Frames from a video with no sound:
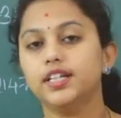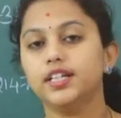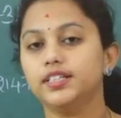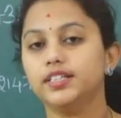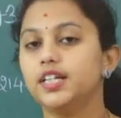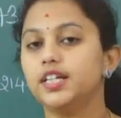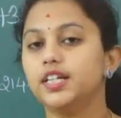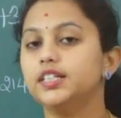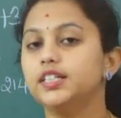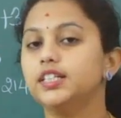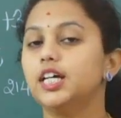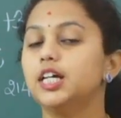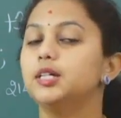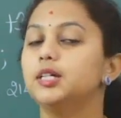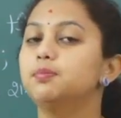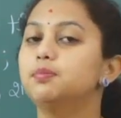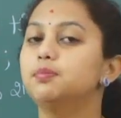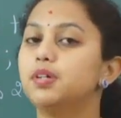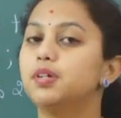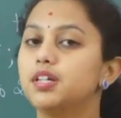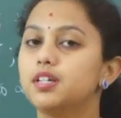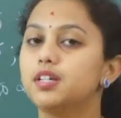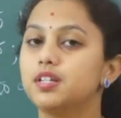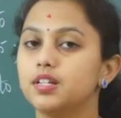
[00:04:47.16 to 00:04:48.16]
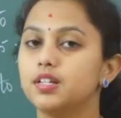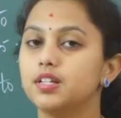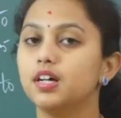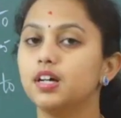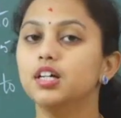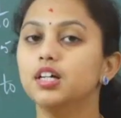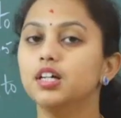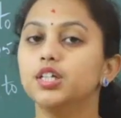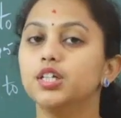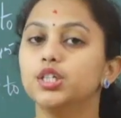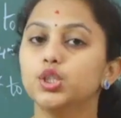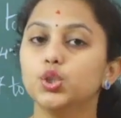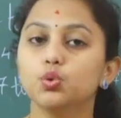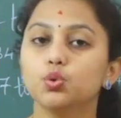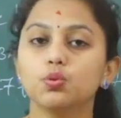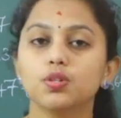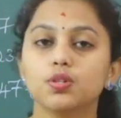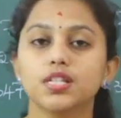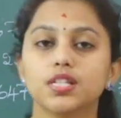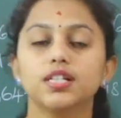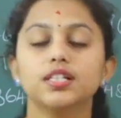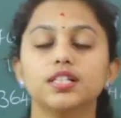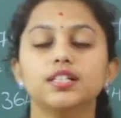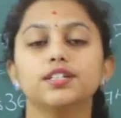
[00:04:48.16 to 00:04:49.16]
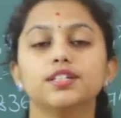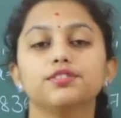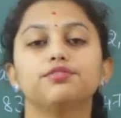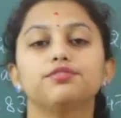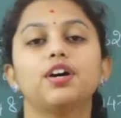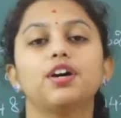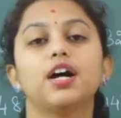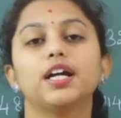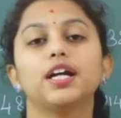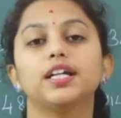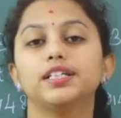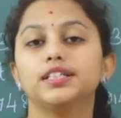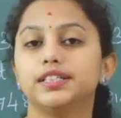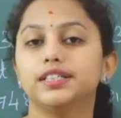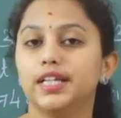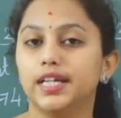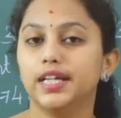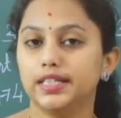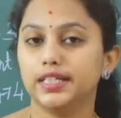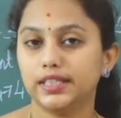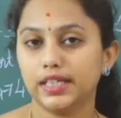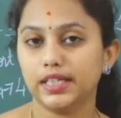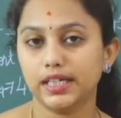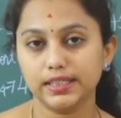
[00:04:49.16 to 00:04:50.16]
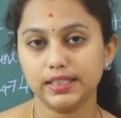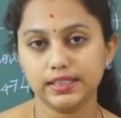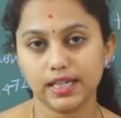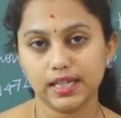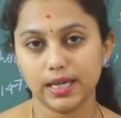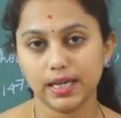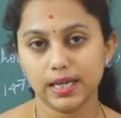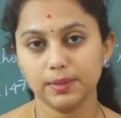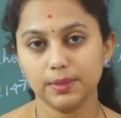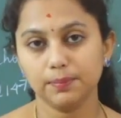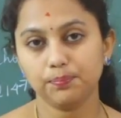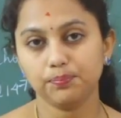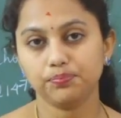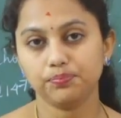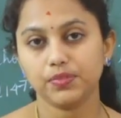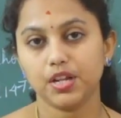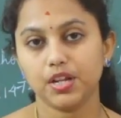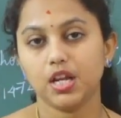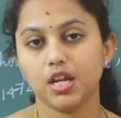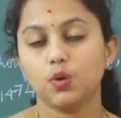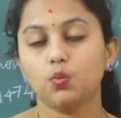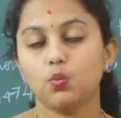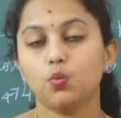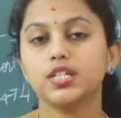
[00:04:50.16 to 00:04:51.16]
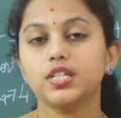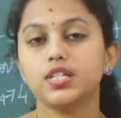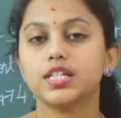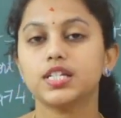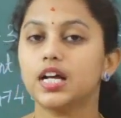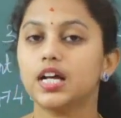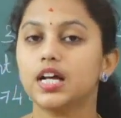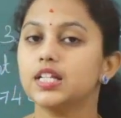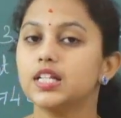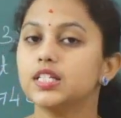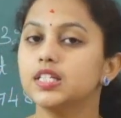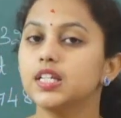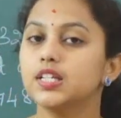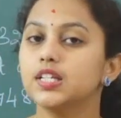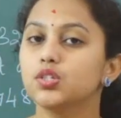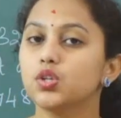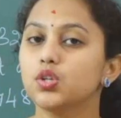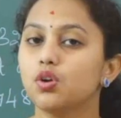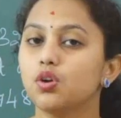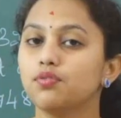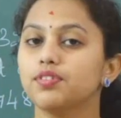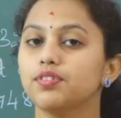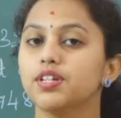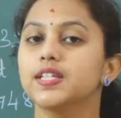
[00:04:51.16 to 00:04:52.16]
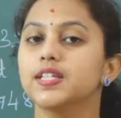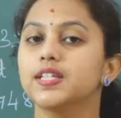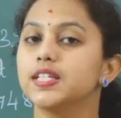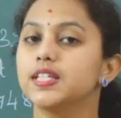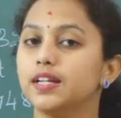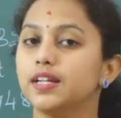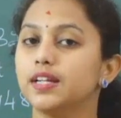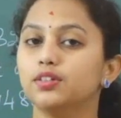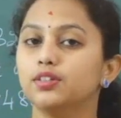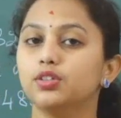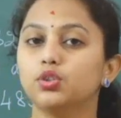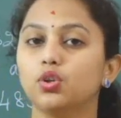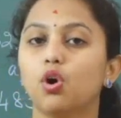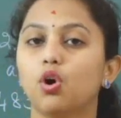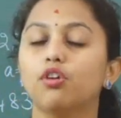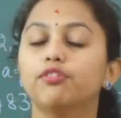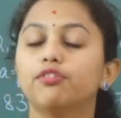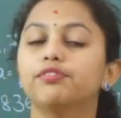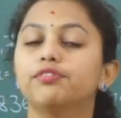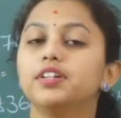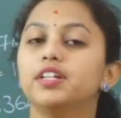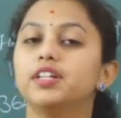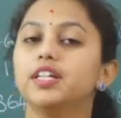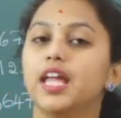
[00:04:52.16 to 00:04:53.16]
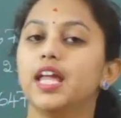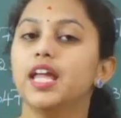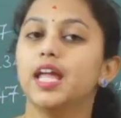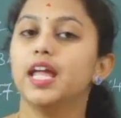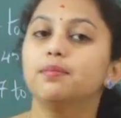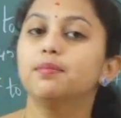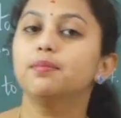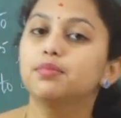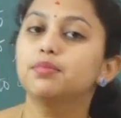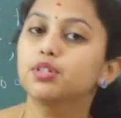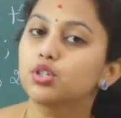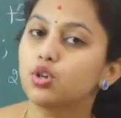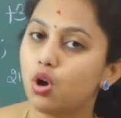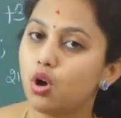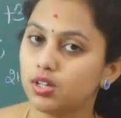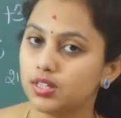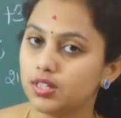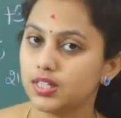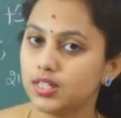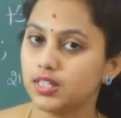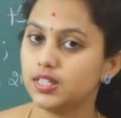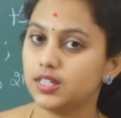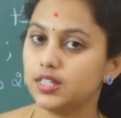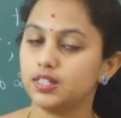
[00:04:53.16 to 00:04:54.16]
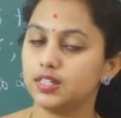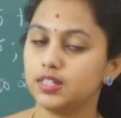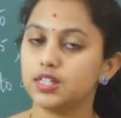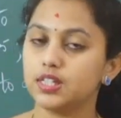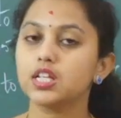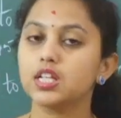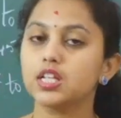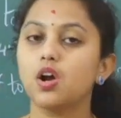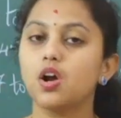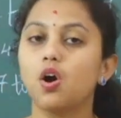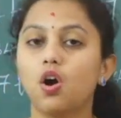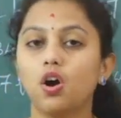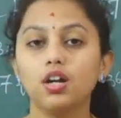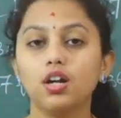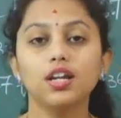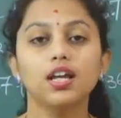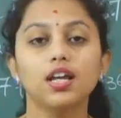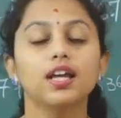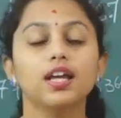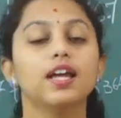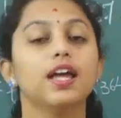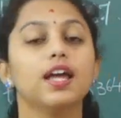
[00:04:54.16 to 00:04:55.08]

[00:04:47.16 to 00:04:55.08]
data type is a user defined data type which consists of a set of named constants called